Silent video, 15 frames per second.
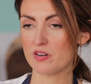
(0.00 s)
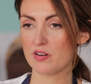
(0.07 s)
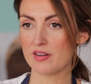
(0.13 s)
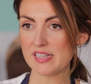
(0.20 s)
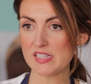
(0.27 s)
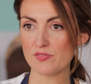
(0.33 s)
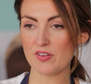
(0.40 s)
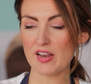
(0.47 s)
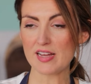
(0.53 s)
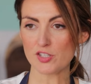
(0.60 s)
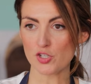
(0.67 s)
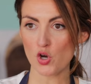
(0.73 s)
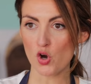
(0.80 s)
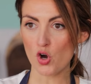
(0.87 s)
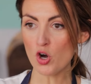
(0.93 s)
a nice
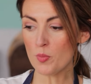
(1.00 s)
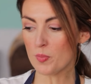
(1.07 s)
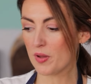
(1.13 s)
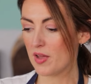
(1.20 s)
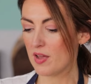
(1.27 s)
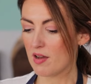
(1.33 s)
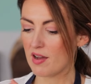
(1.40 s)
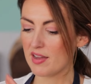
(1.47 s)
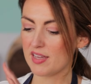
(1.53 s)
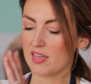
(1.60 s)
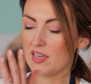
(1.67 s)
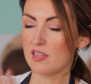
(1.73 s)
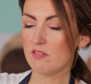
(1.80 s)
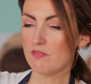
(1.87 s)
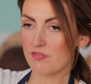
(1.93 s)
flat top, I
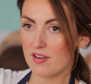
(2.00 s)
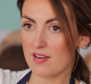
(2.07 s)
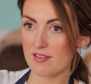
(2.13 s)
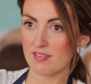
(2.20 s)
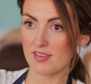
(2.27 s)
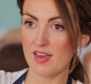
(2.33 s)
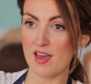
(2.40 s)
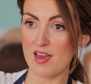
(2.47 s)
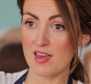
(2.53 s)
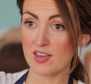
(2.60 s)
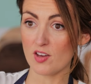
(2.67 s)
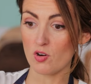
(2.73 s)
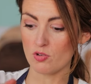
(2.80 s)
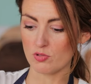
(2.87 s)
invert the cake